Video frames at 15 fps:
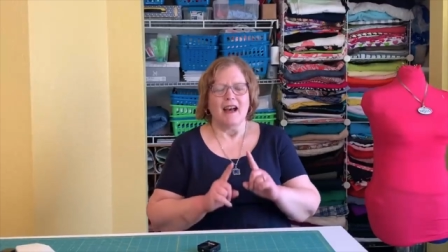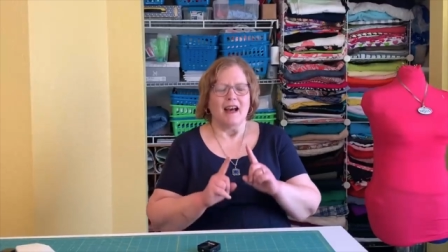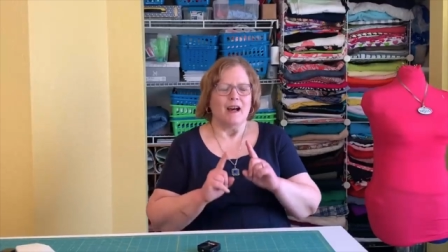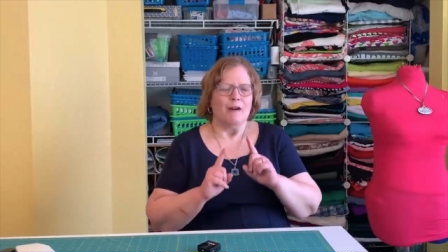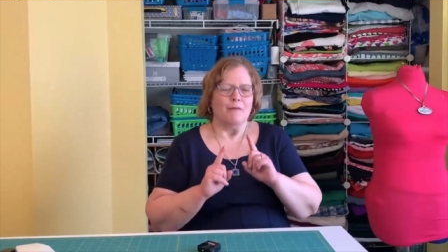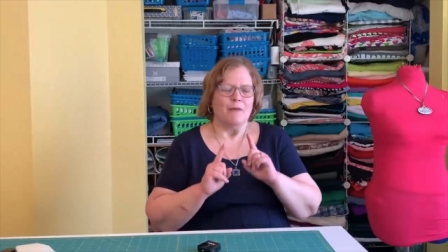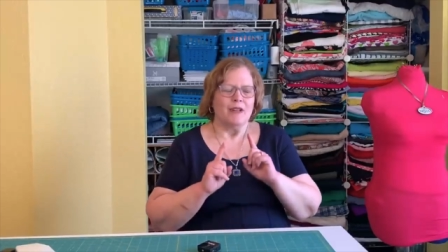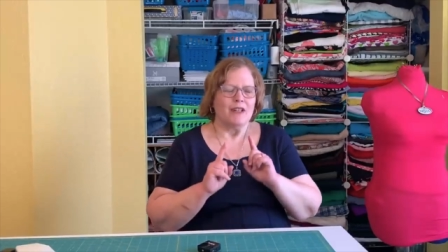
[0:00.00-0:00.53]

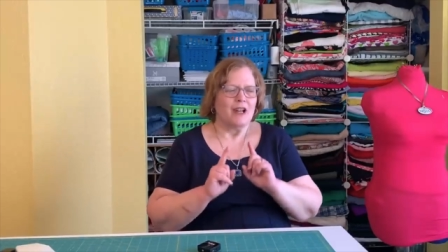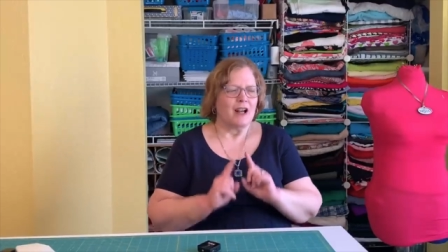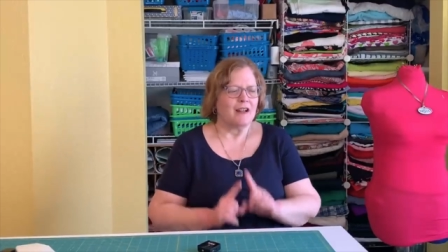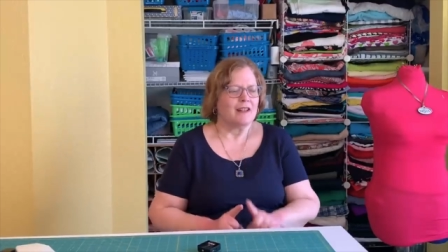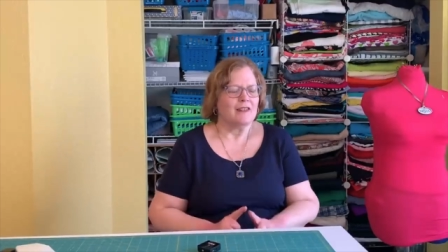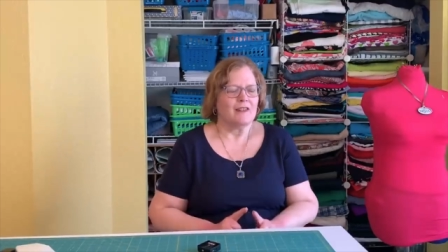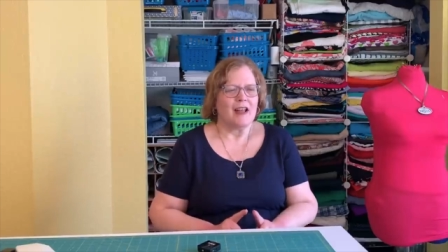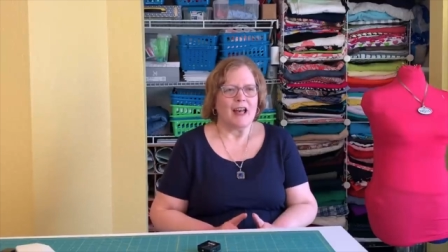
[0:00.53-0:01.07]
We
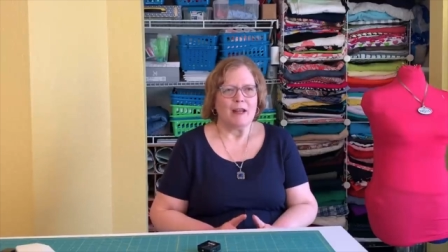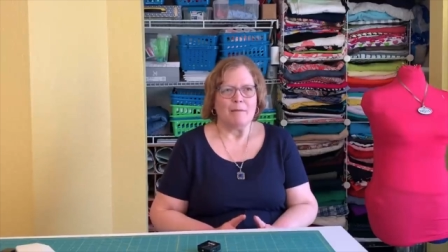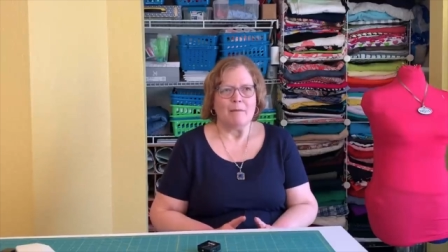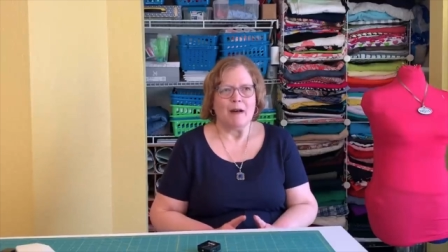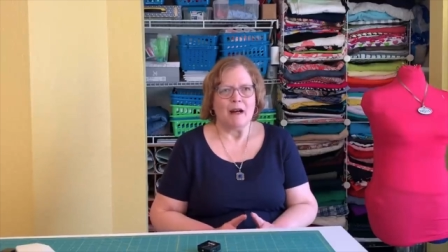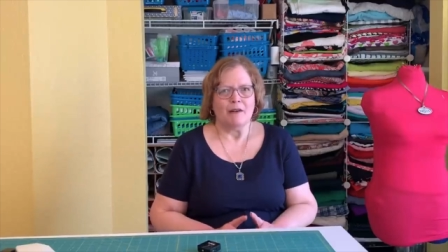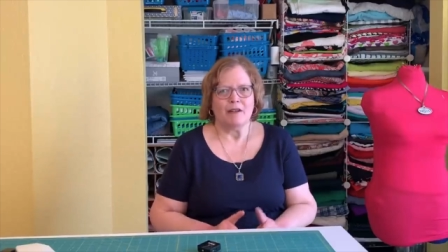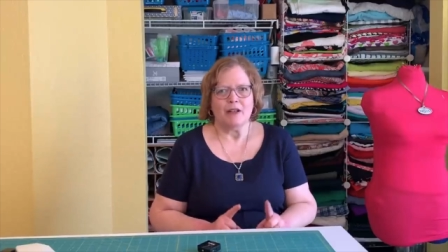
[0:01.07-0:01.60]
talked a lot
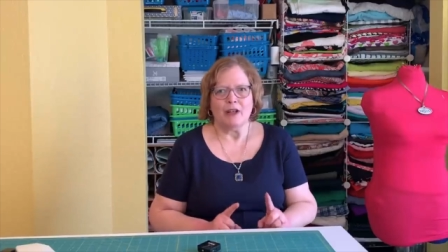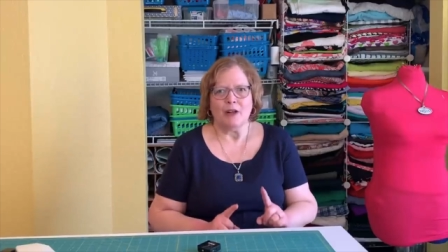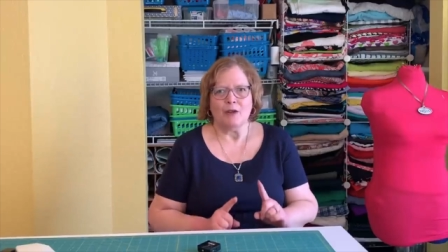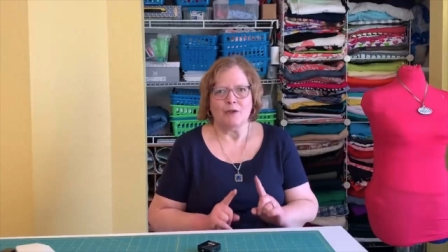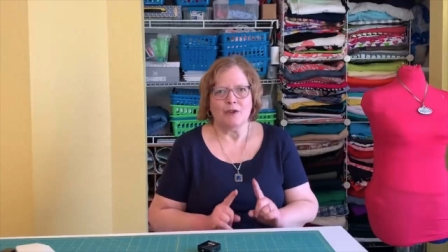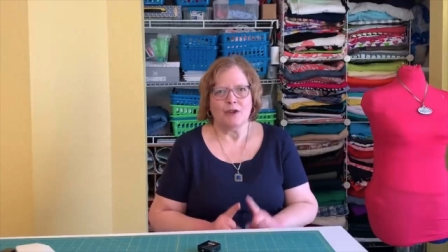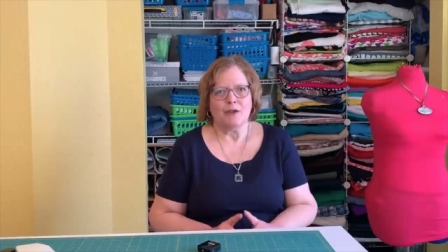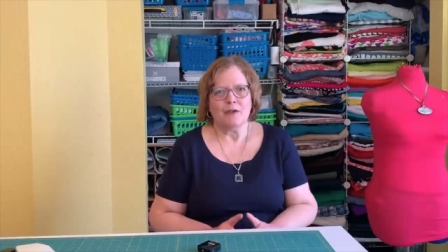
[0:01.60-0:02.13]
about, you
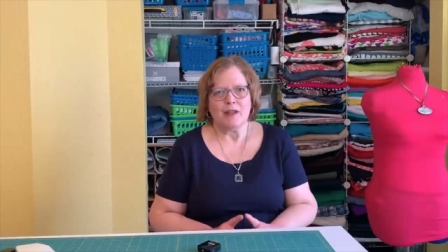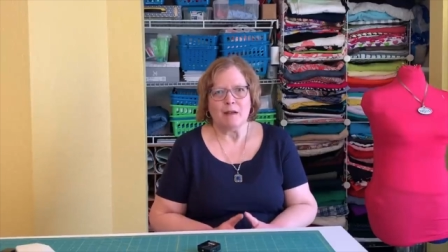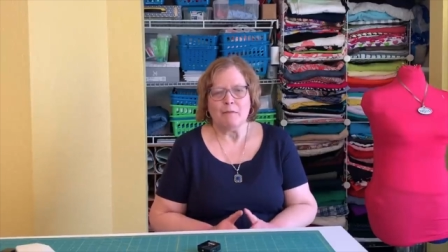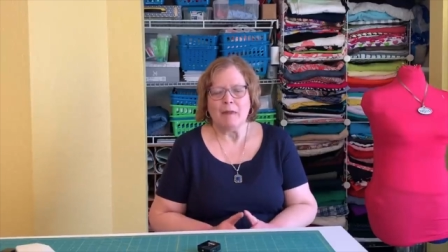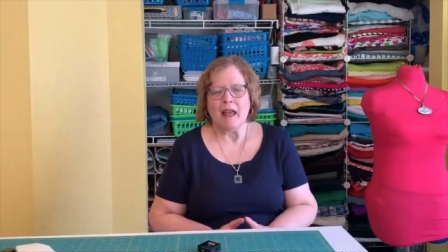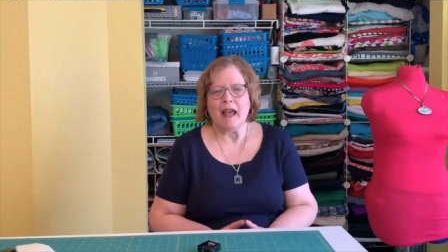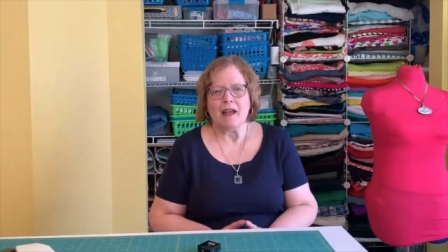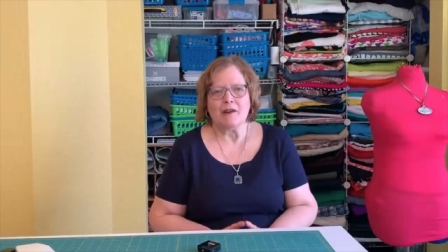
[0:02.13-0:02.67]
know, choosing
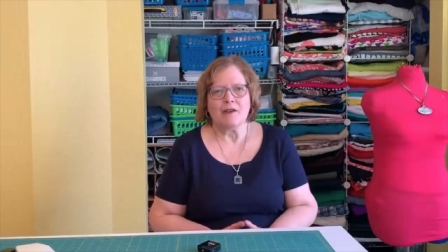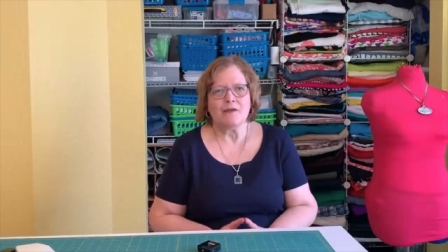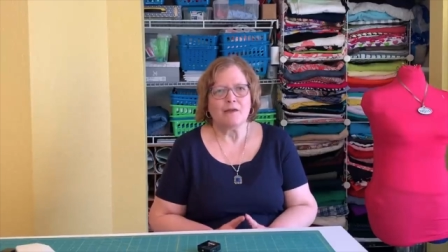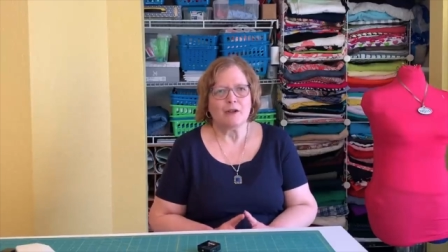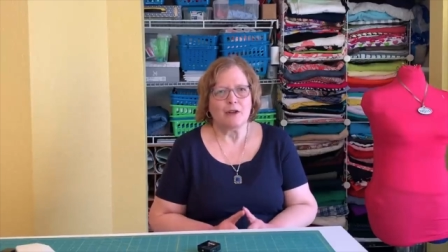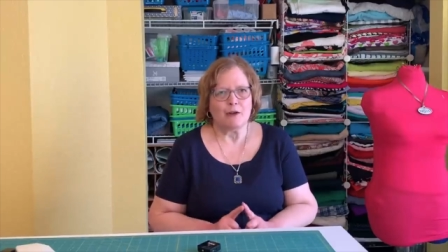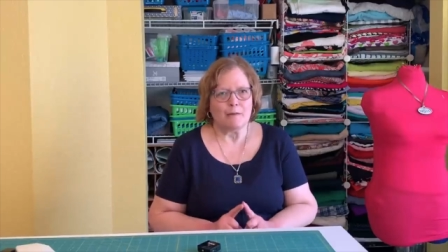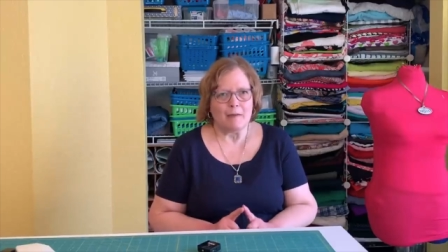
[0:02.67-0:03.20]
patterns
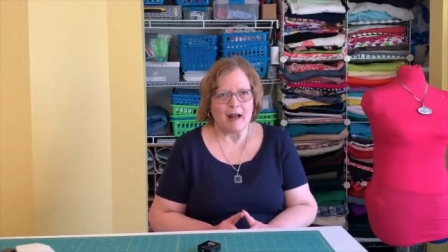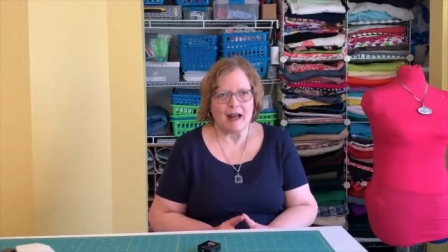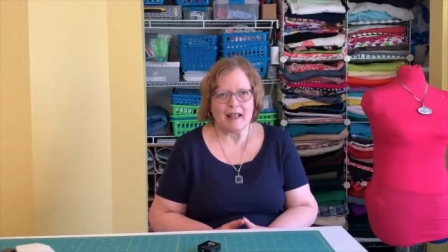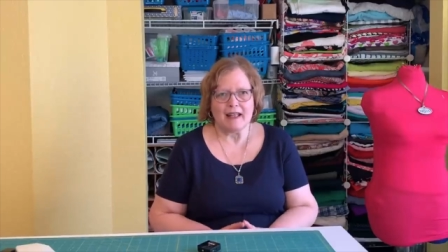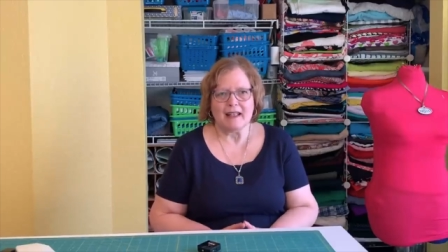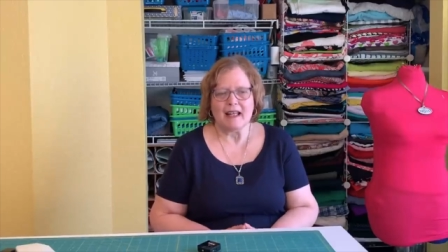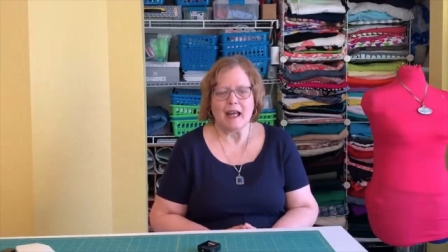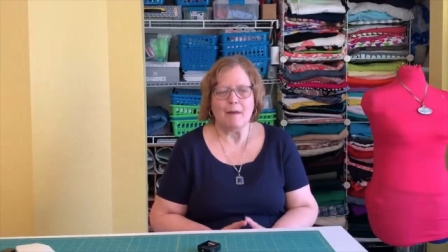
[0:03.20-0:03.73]
for your
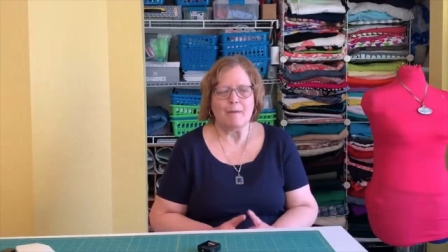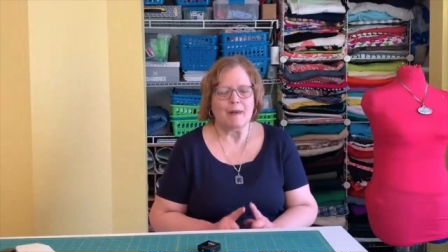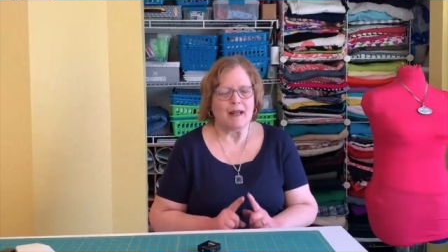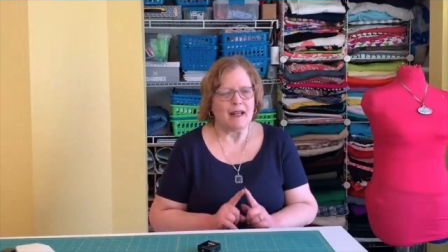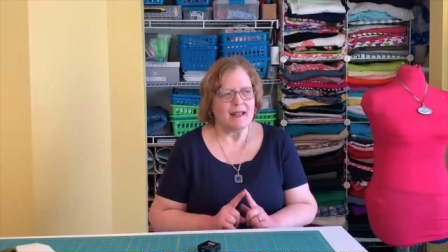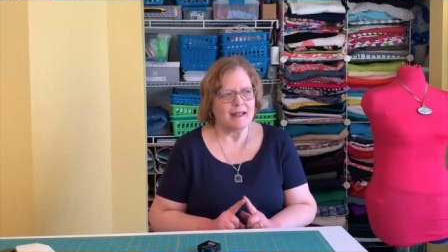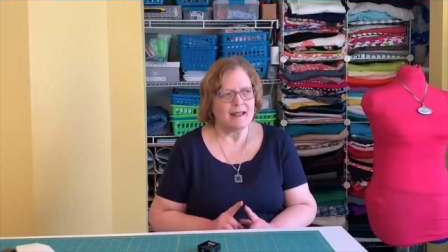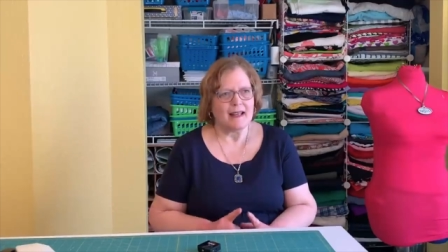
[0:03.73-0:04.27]
body type, and
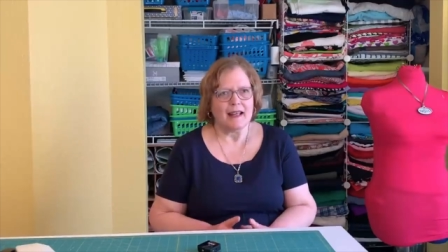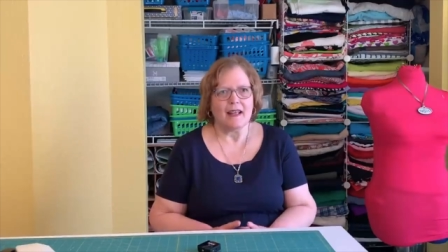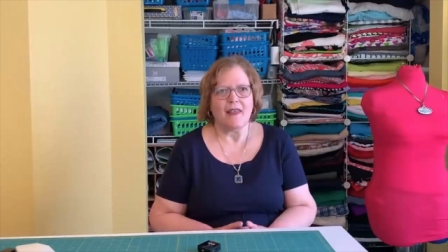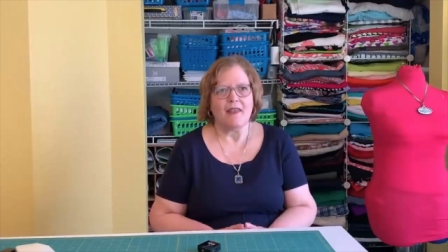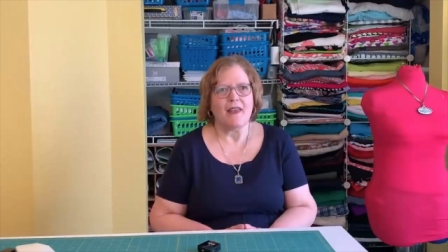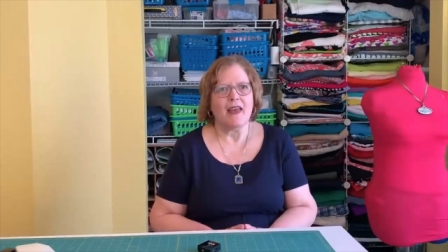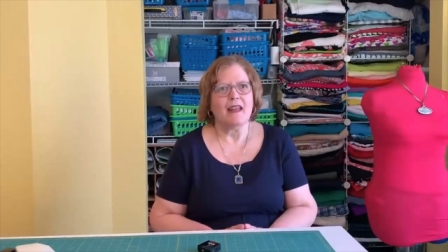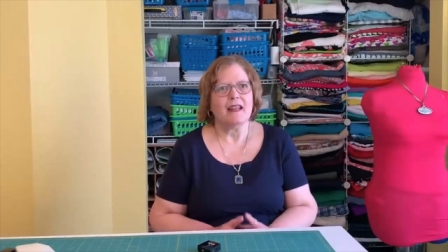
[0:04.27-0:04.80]
I said
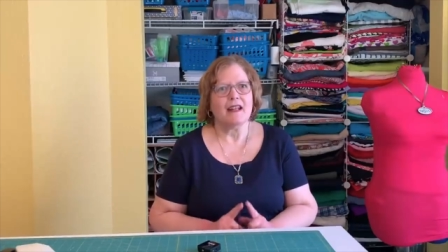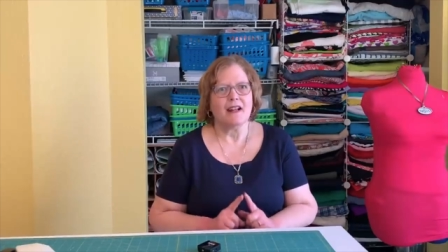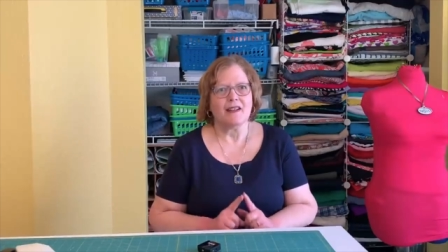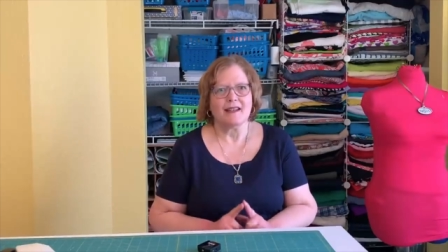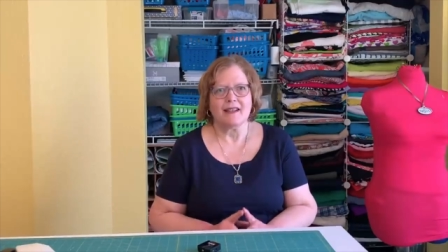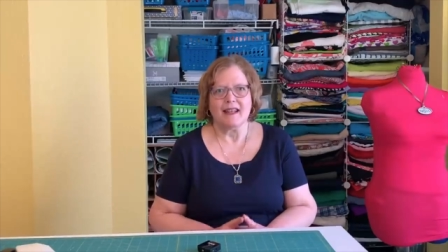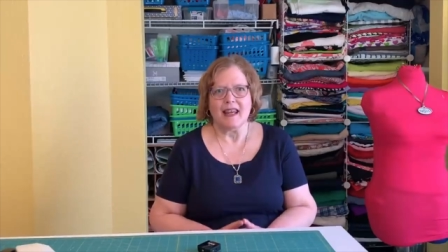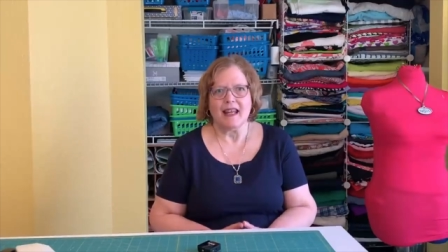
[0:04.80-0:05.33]
it then and I'll
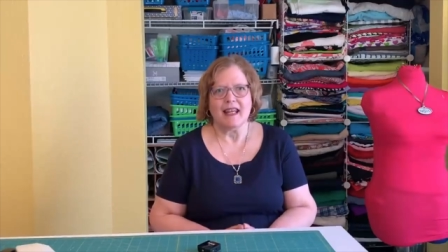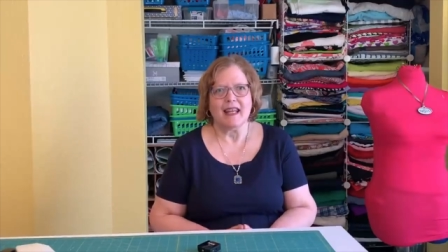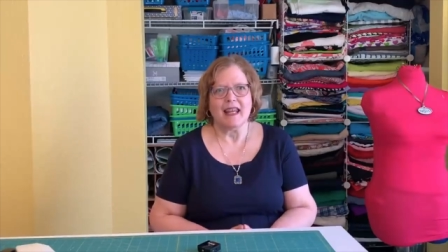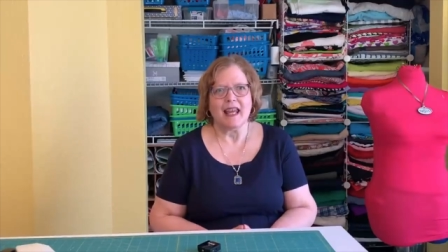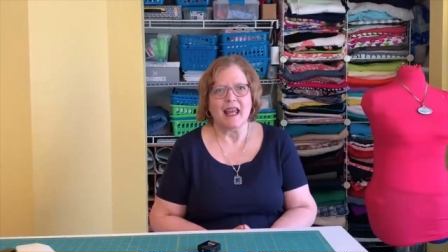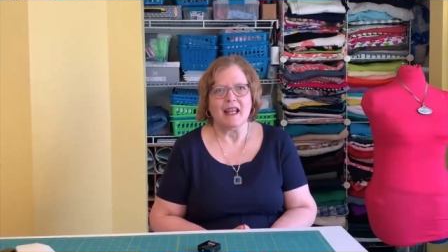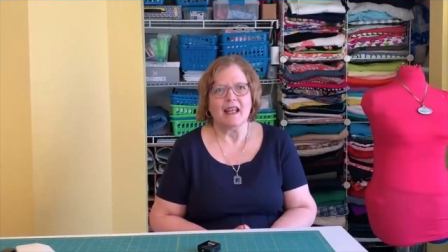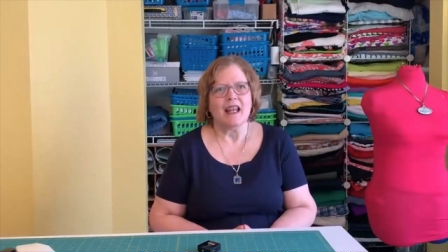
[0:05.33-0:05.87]
say it
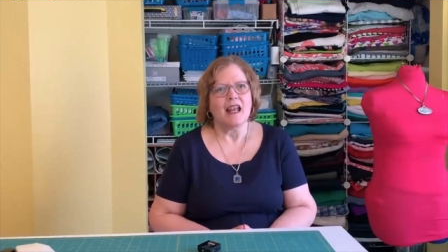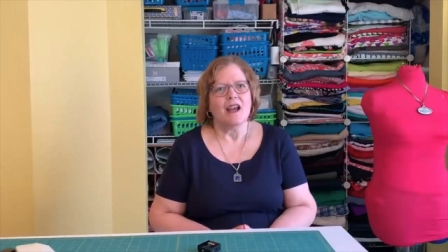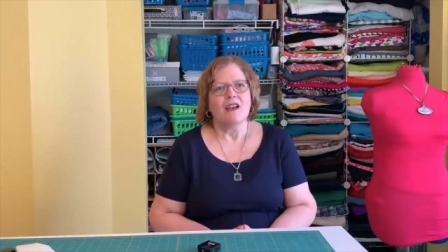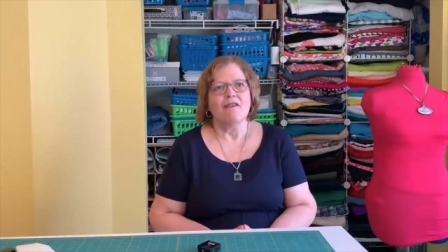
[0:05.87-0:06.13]
again.